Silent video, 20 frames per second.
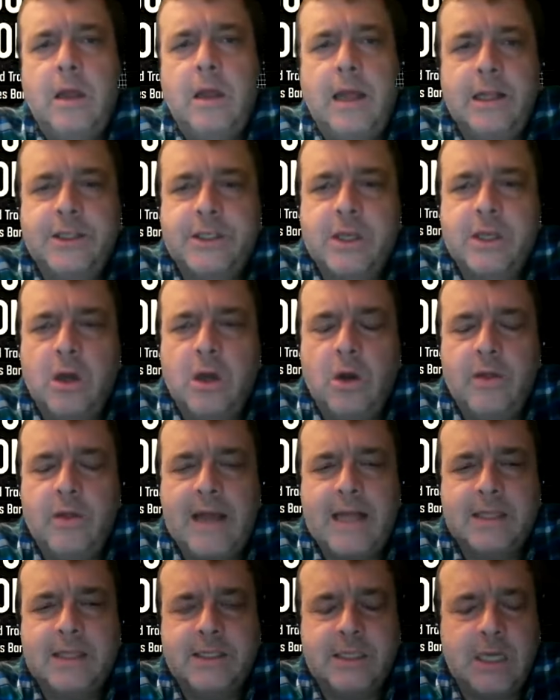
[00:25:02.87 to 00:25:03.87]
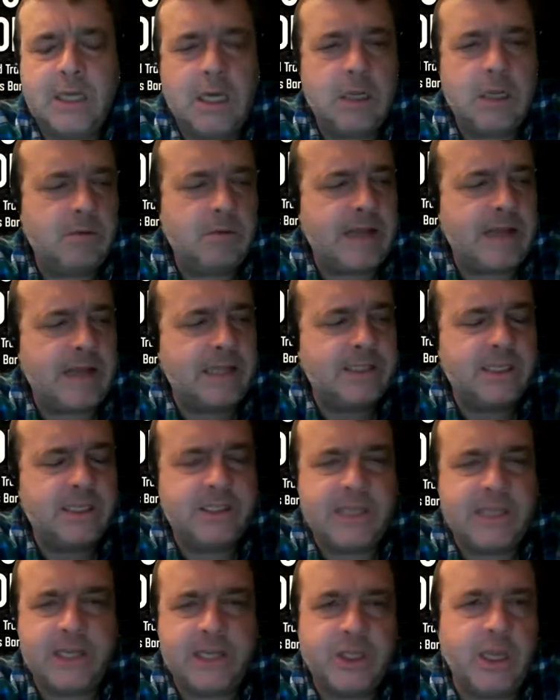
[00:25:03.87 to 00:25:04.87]
And so that's uh, that's
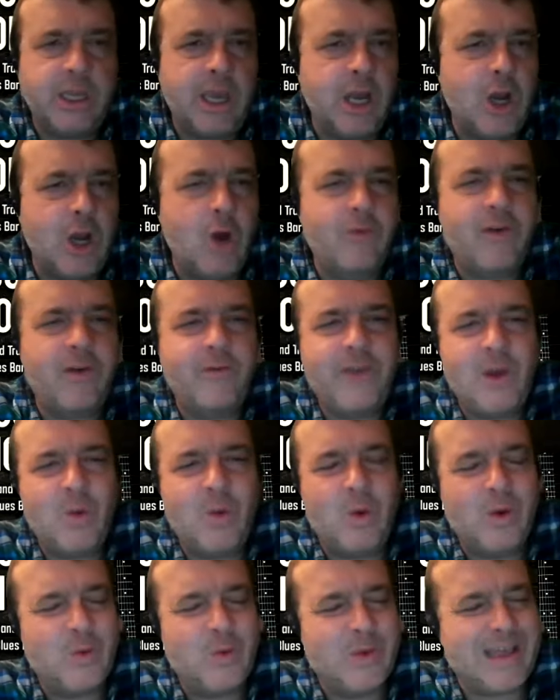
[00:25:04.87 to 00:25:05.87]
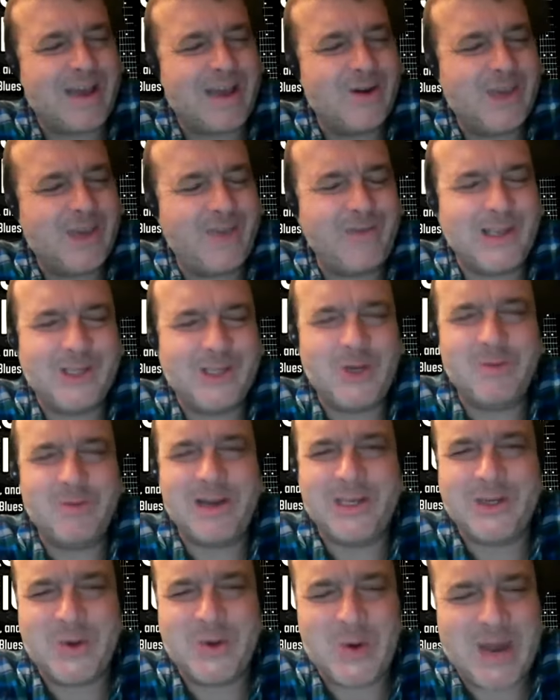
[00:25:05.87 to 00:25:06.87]
essentially an overview w- without giving too
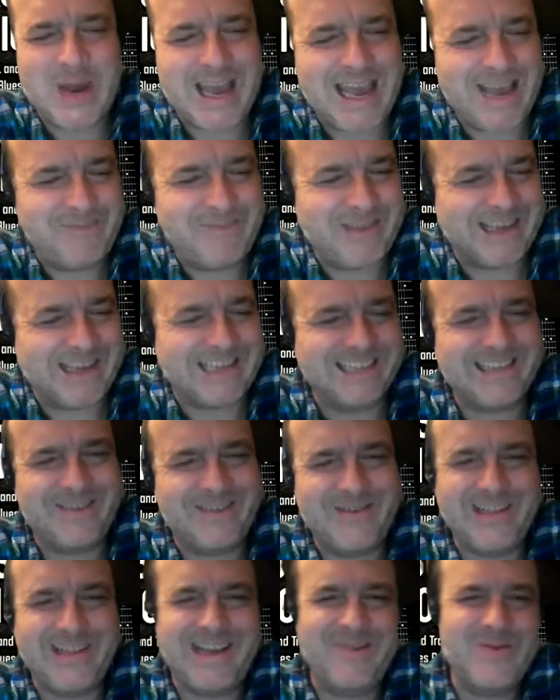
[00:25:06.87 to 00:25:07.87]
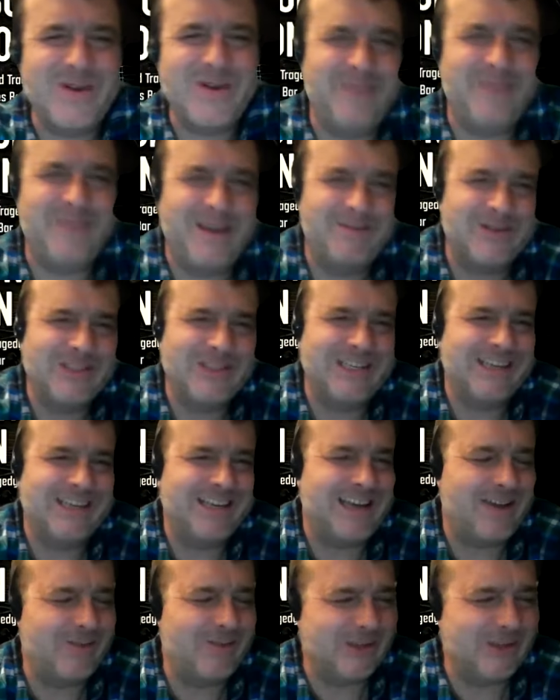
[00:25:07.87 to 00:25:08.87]
much away because I would I want people to
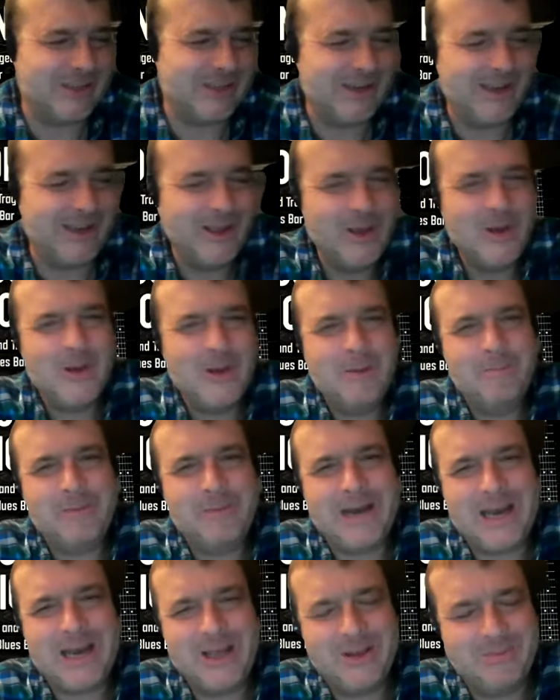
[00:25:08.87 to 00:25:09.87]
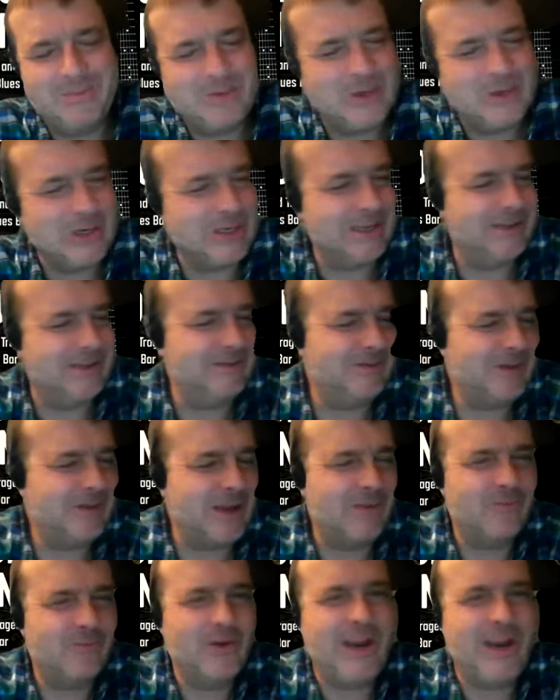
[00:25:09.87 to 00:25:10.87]
obviously buy the book and
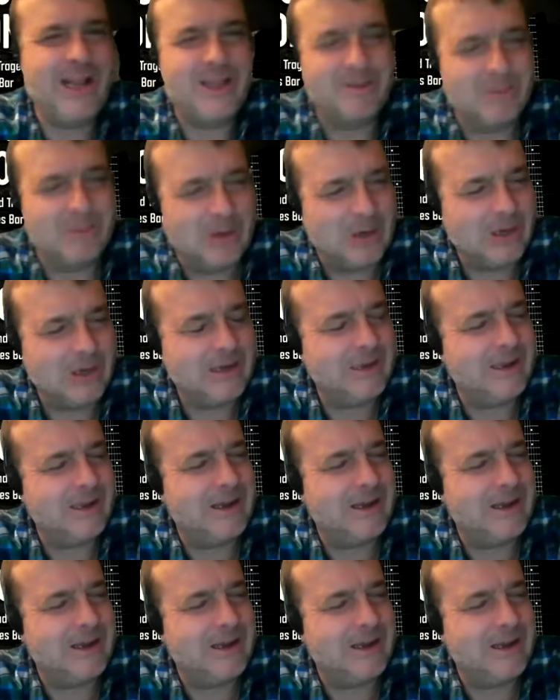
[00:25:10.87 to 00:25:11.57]
and read the book.